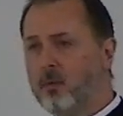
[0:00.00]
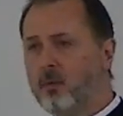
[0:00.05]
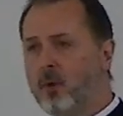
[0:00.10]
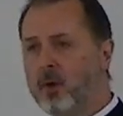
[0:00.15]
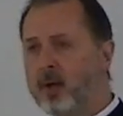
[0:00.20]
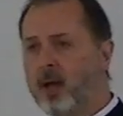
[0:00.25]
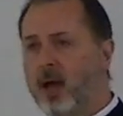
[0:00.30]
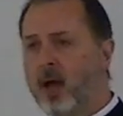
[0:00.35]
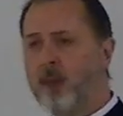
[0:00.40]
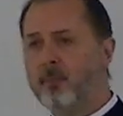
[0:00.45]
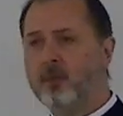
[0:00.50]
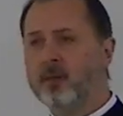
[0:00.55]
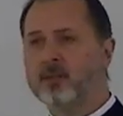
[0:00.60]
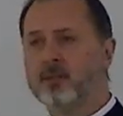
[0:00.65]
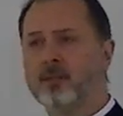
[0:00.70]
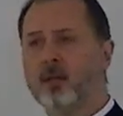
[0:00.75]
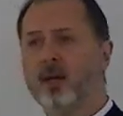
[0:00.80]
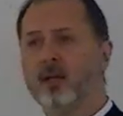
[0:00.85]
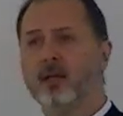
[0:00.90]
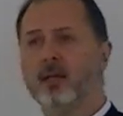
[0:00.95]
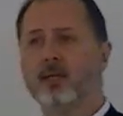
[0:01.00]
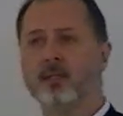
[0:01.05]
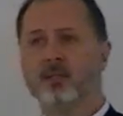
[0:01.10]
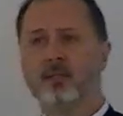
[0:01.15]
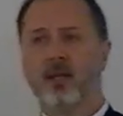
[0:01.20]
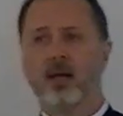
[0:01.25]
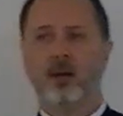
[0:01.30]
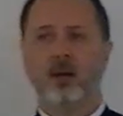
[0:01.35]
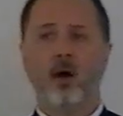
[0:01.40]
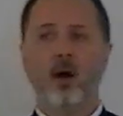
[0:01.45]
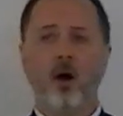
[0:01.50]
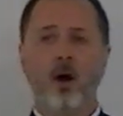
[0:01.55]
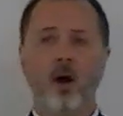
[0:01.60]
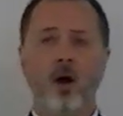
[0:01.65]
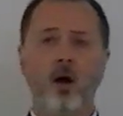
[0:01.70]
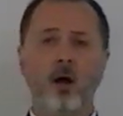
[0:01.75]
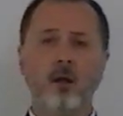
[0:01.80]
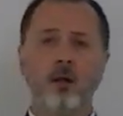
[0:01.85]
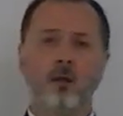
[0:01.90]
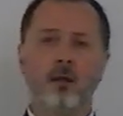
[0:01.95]
what happens then is that
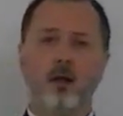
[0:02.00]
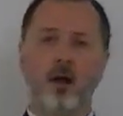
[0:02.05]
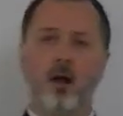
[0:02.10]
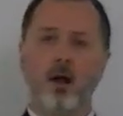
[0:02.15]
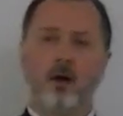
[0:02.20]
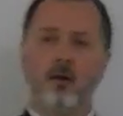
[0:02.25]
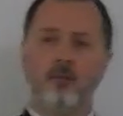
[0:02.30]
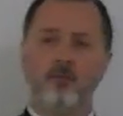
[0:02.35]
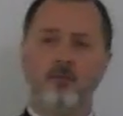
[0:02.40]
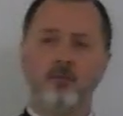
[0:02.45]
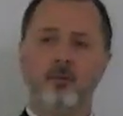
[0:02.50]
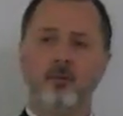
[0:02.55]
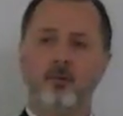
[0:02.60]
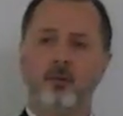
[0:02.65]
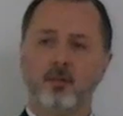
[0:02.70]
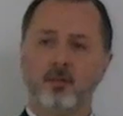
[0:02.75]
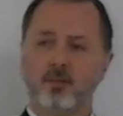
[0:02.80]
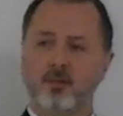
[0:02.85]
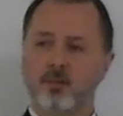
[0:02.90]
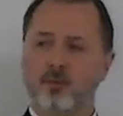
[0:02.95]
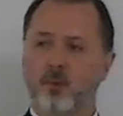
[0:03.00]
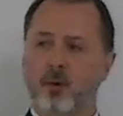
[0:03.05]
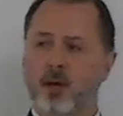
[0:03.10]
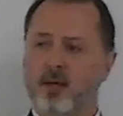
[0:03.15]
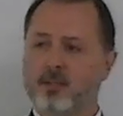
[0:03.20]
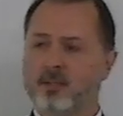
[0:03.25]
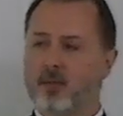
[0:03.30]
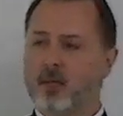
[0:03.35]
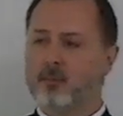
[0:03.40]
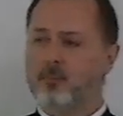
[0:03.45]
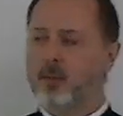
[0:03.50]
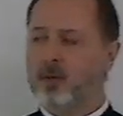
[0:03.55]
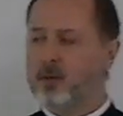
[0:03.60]
all of, this is why St.